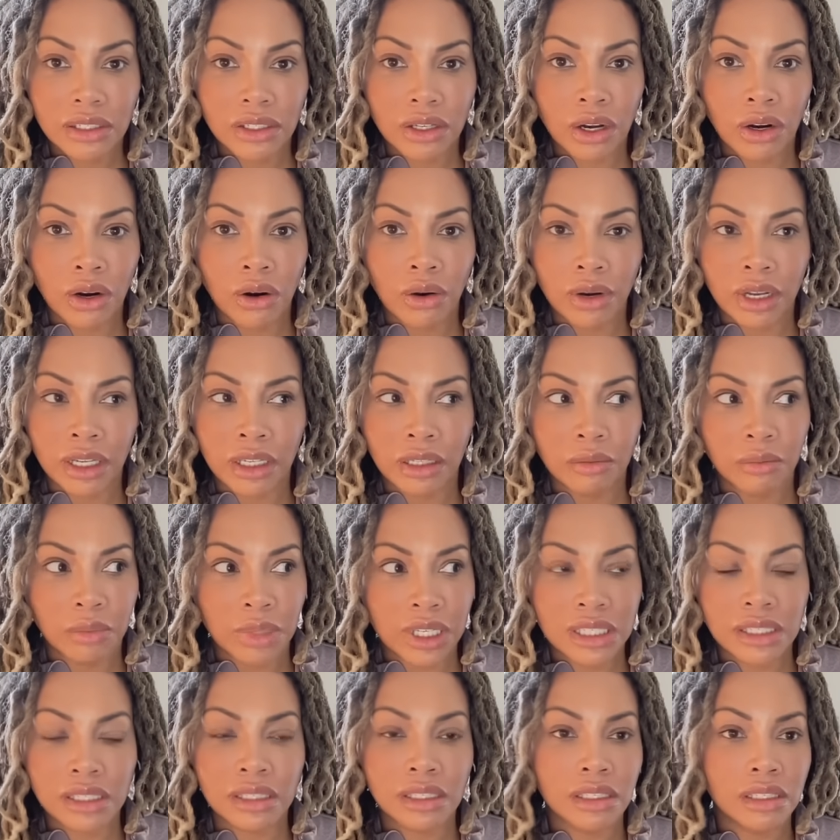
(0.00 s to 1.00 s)
So, and
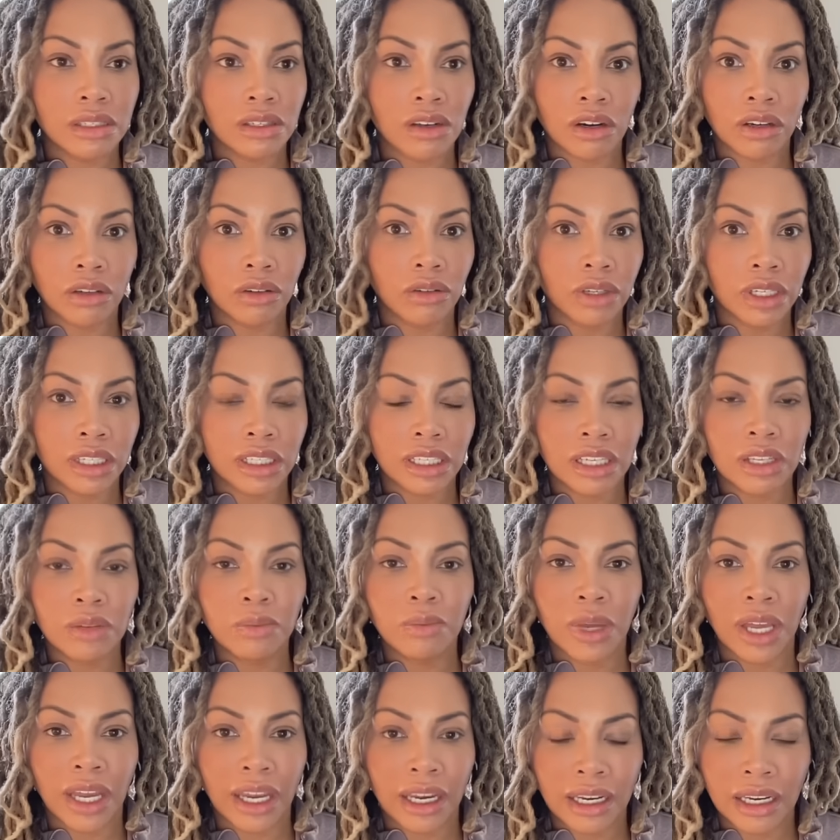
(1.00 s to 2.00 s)
businesses aren't going to
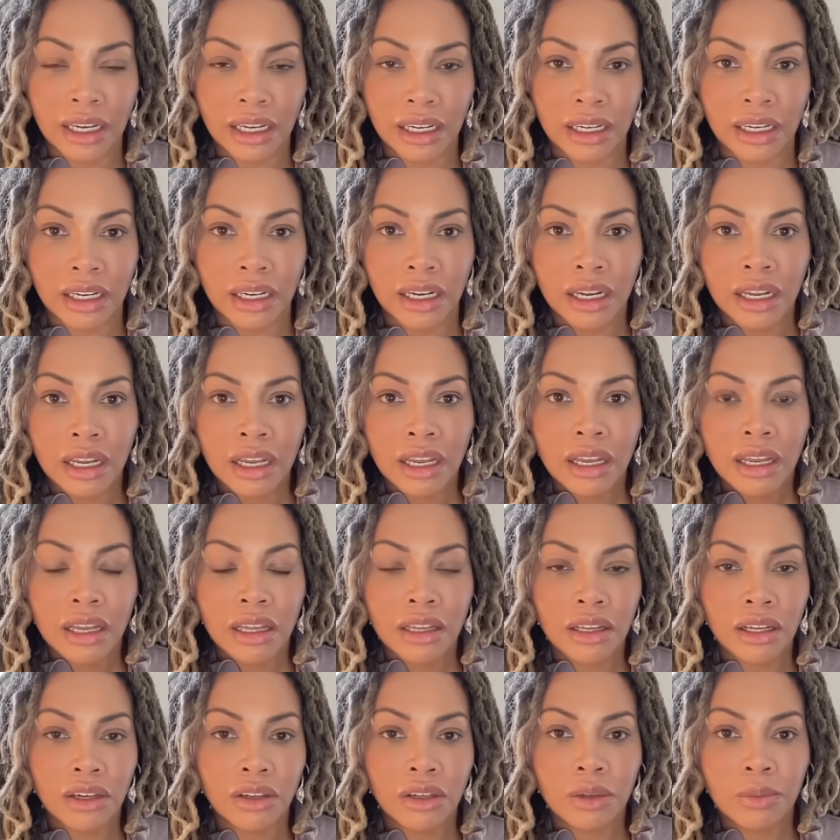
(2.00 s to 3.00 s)
keep paying
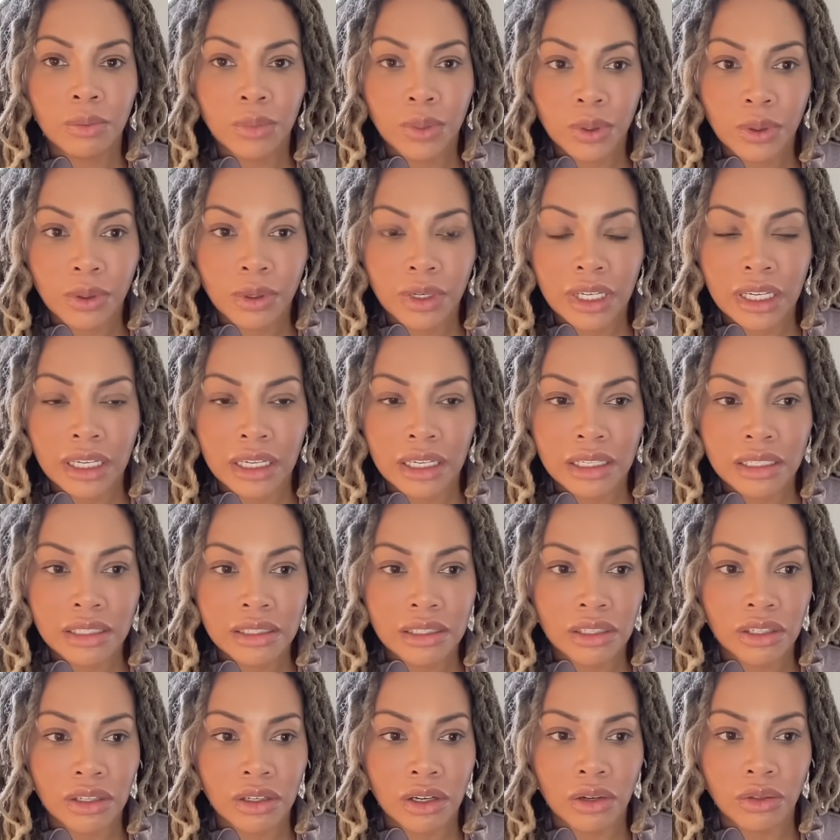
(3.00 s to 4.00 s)
their
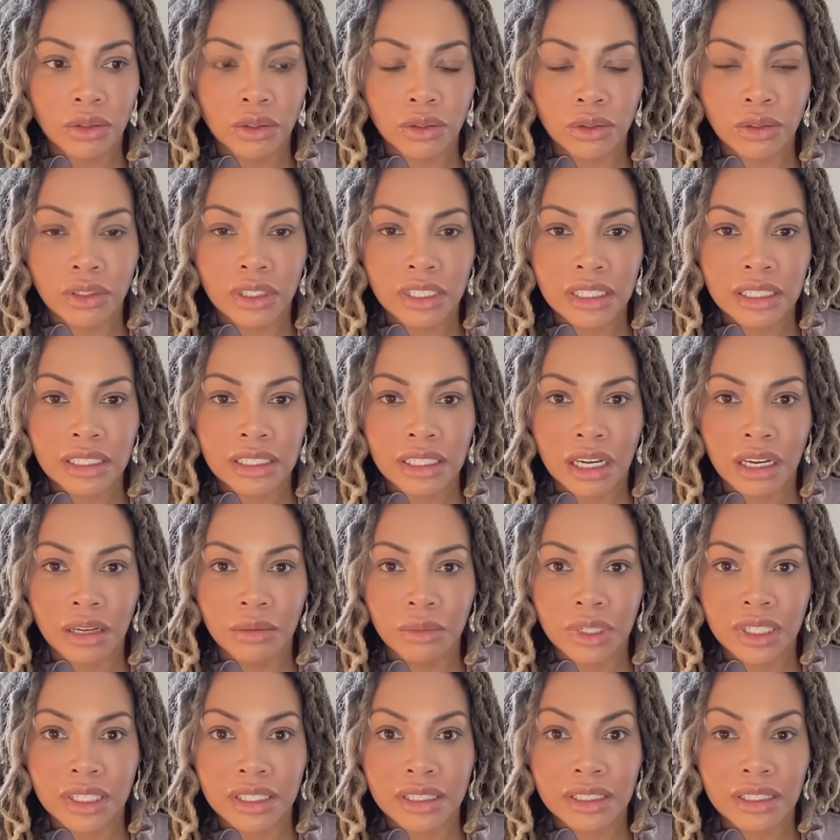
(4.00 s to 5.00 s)
employees, you know, during this
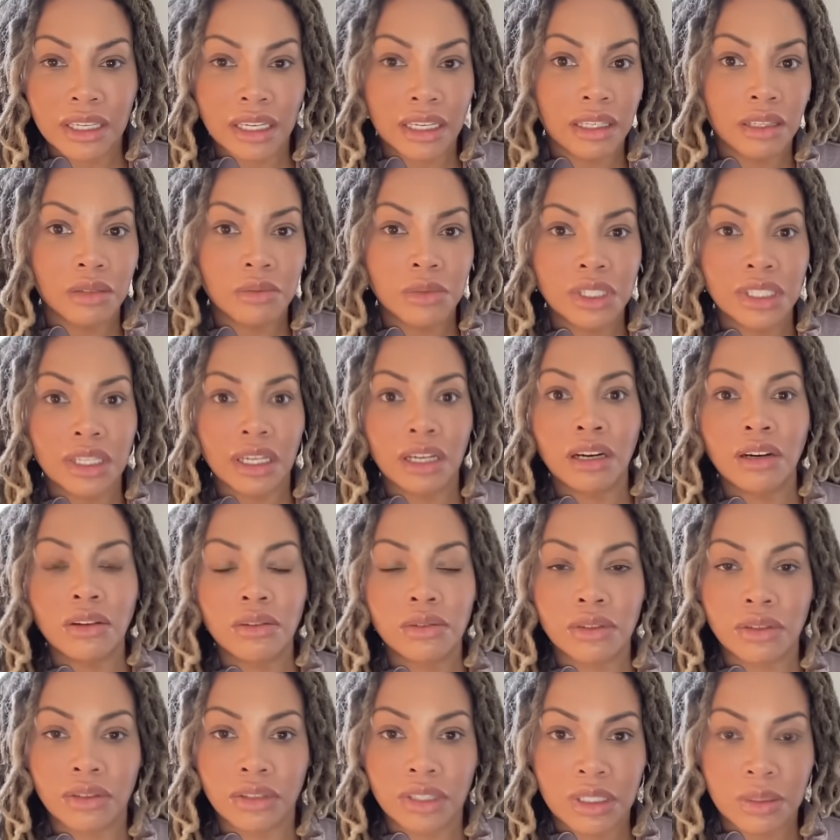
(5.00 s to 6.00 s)
time, because they
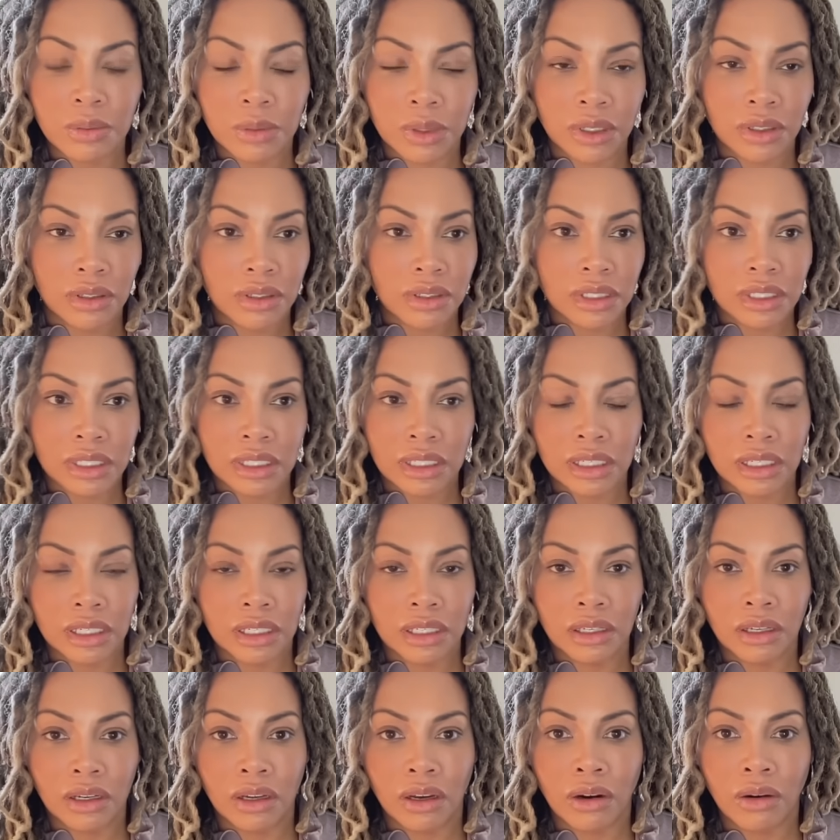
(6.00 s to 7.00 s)
themselves are
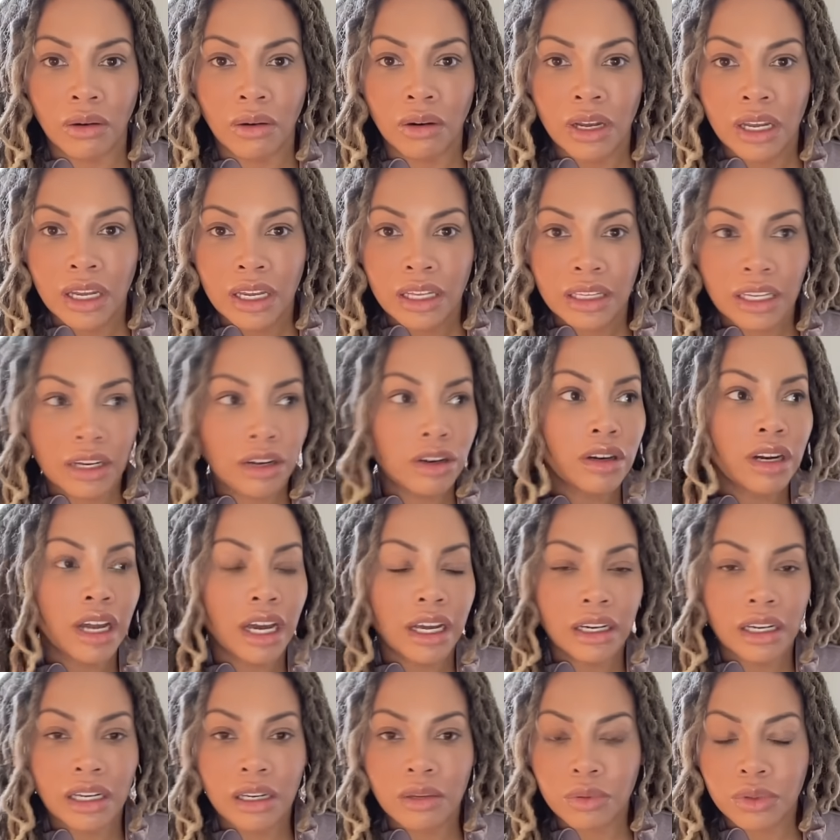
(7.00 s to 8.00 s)
experiencing, you know, they're
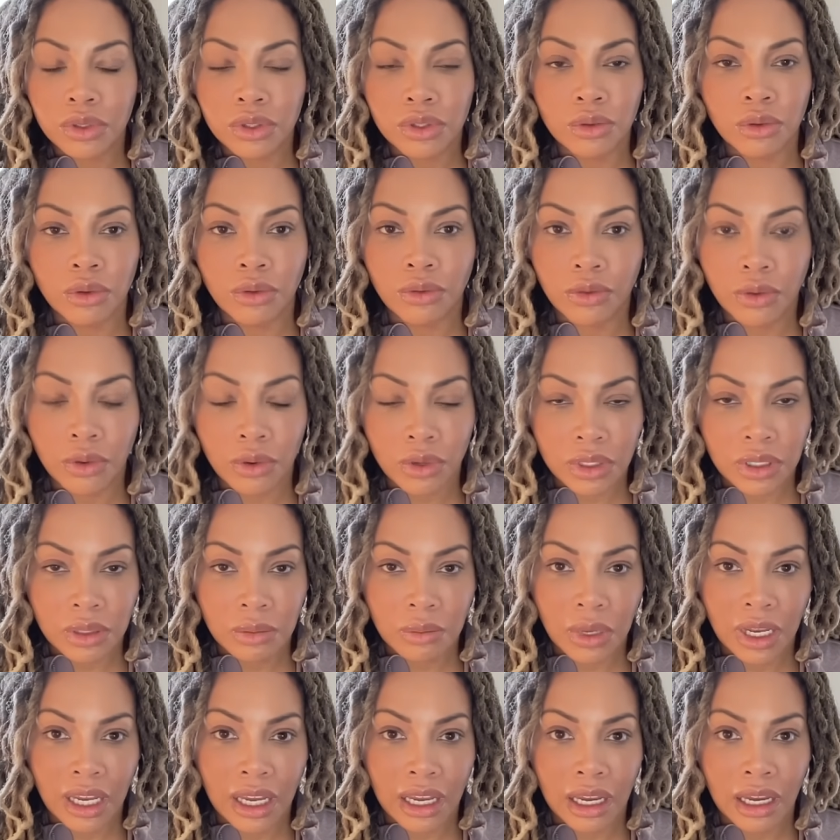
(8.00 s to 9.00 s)
not able to afford to
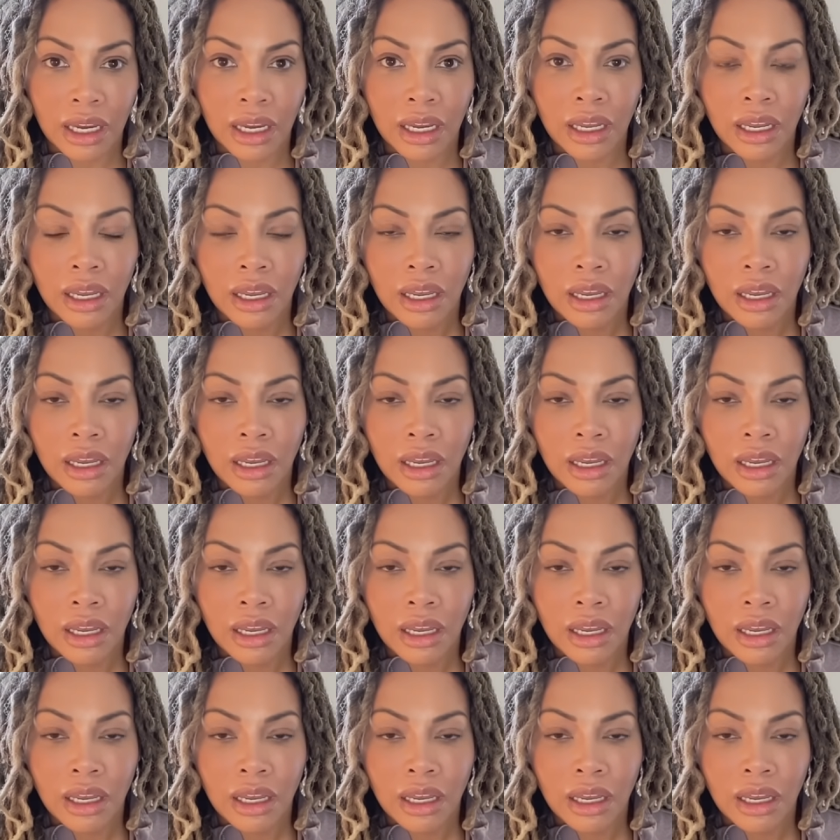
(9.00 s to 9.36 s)
pay